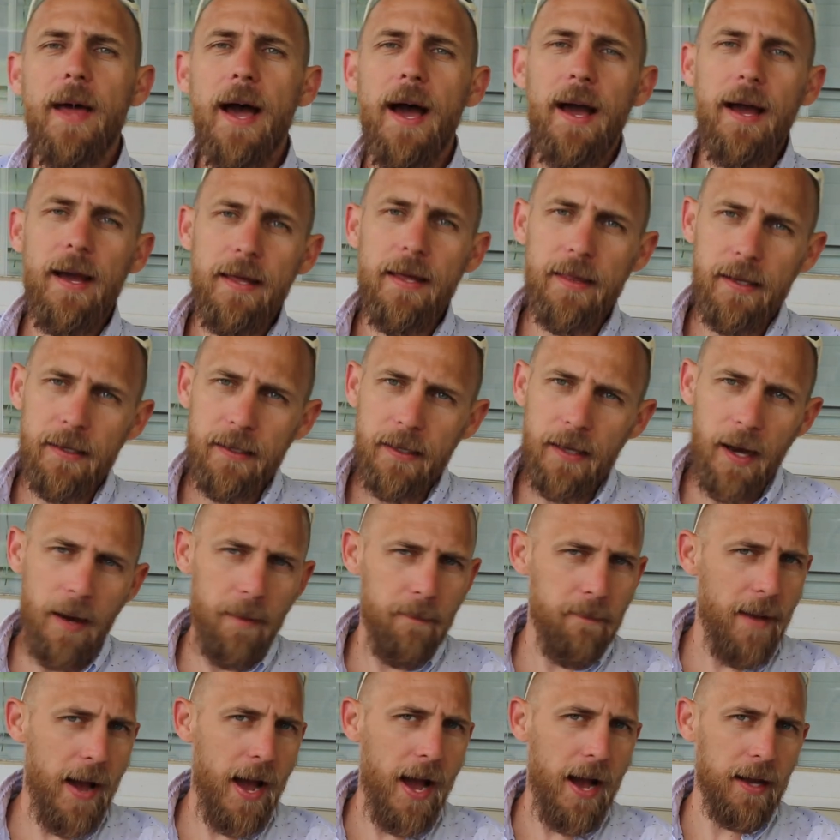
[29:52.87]
that and then
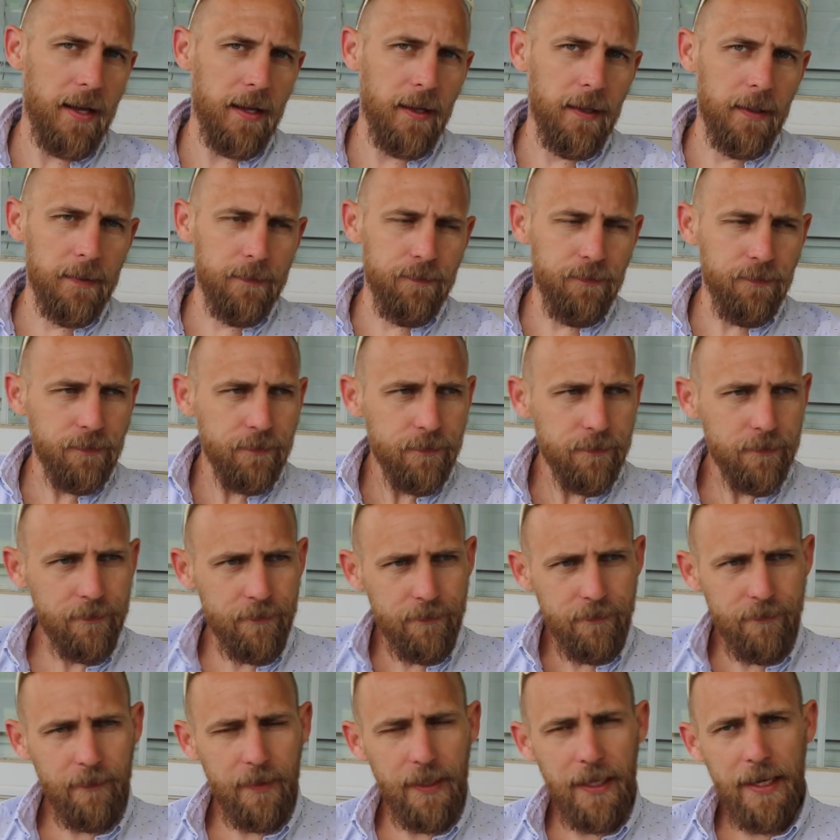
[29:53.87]
come back
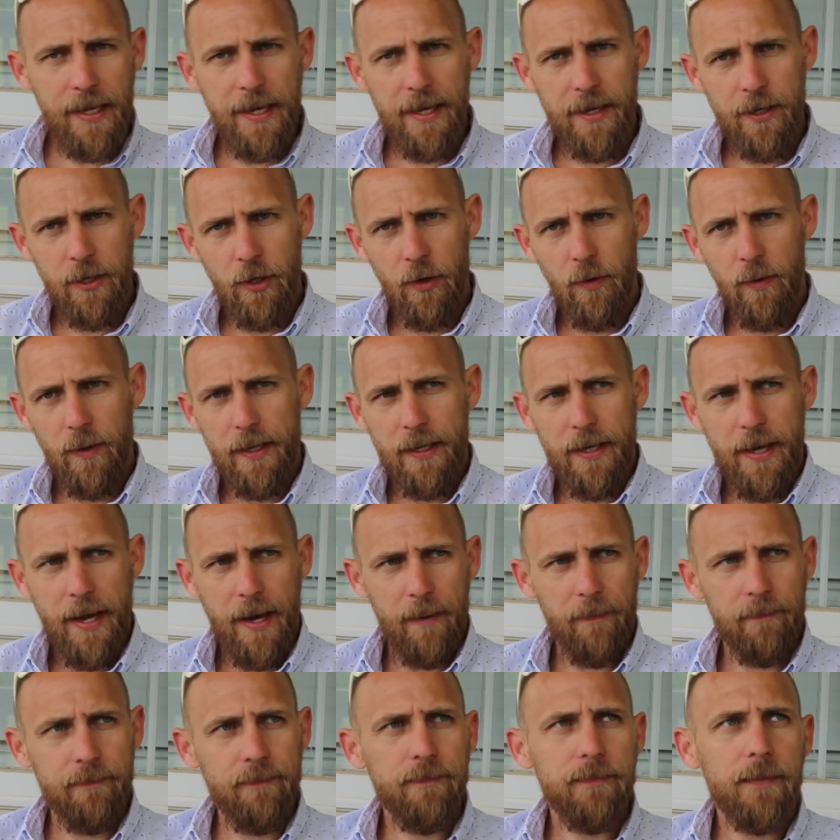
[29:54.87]
and do it
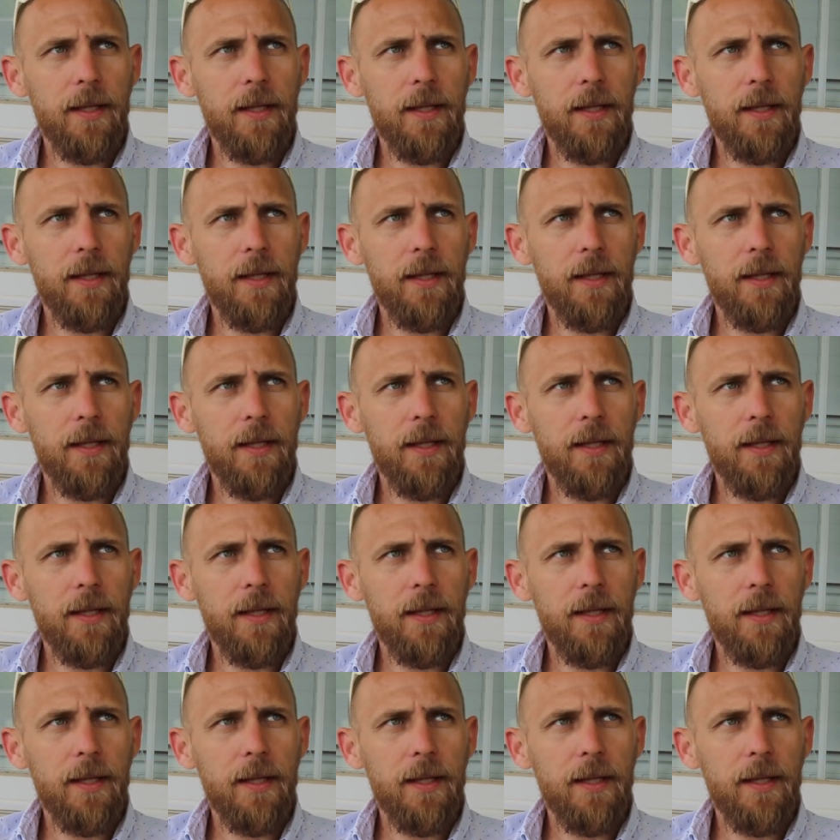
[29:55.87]
again.